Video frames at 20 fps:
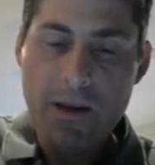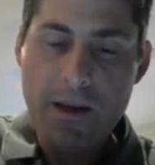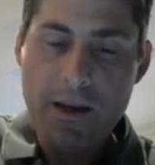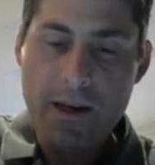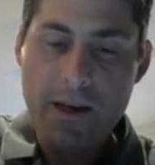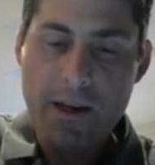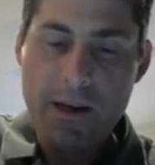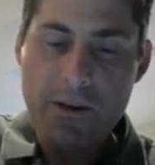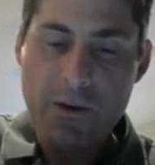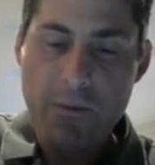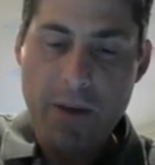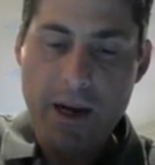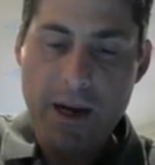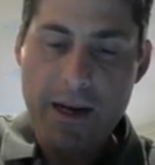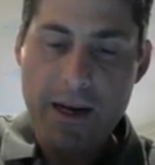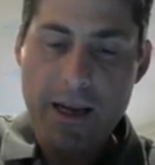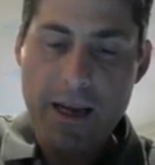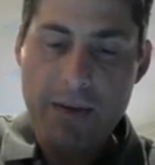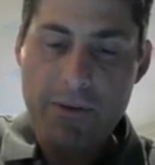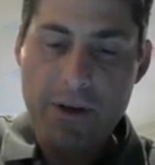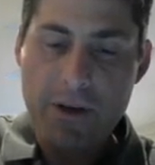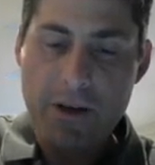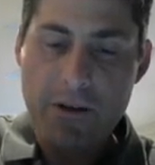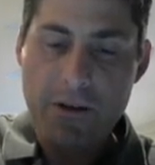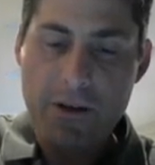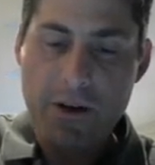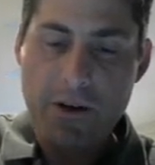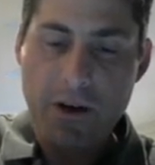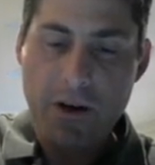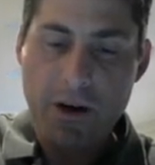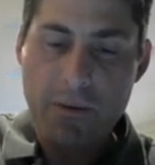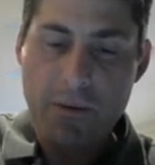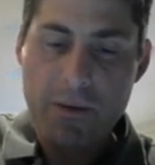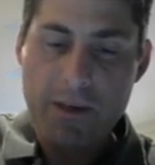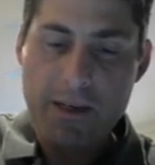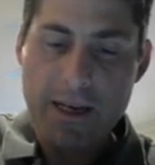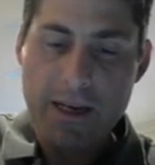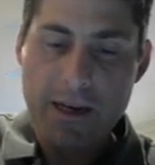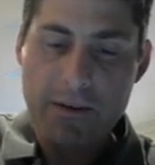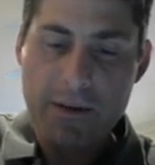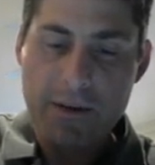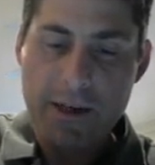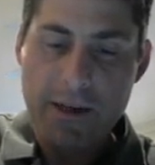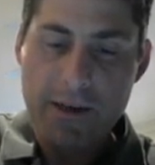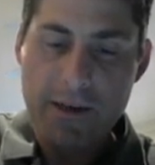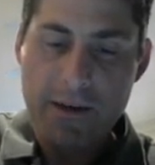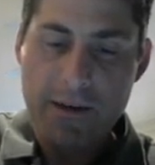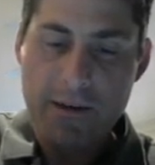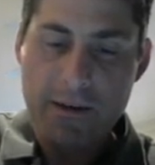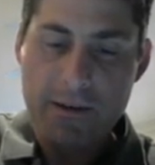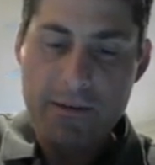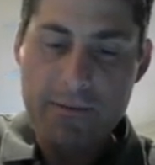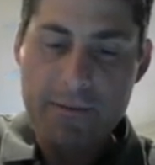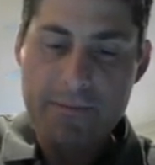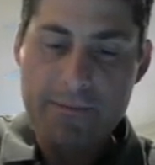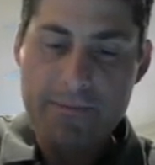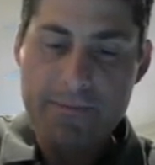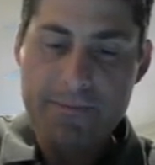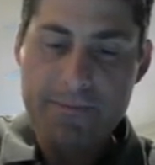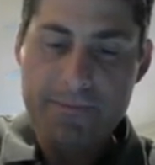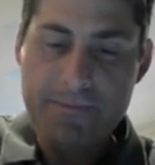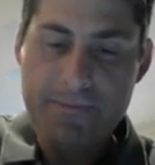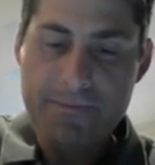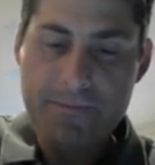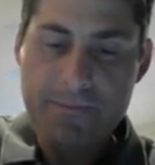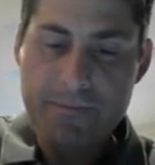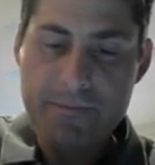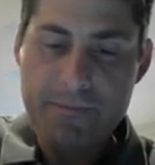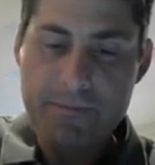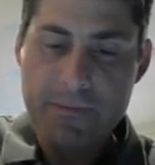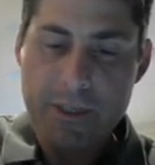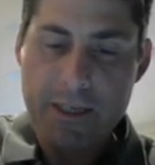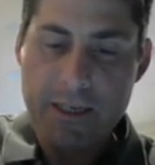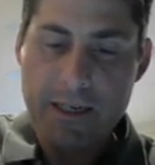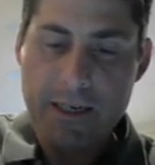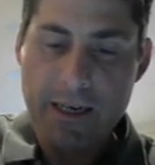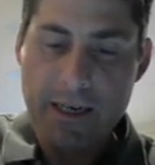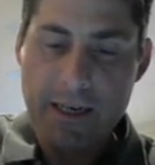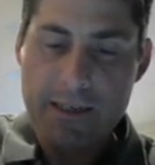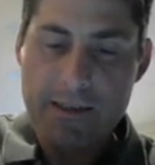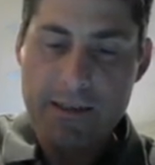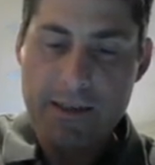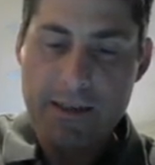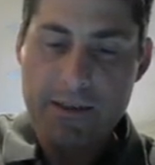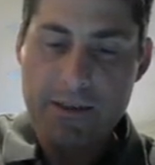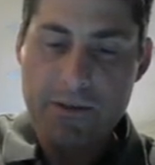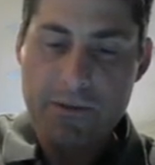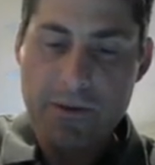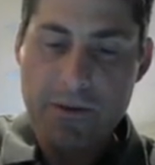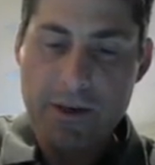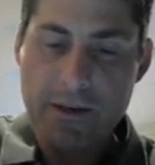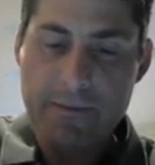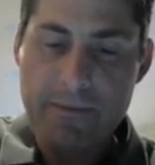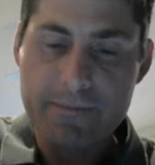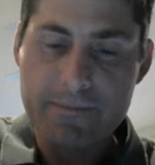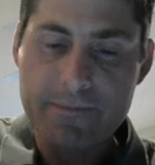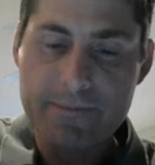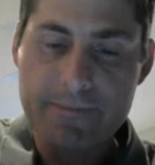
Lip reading: And then you might have another carbon down here that connects these three.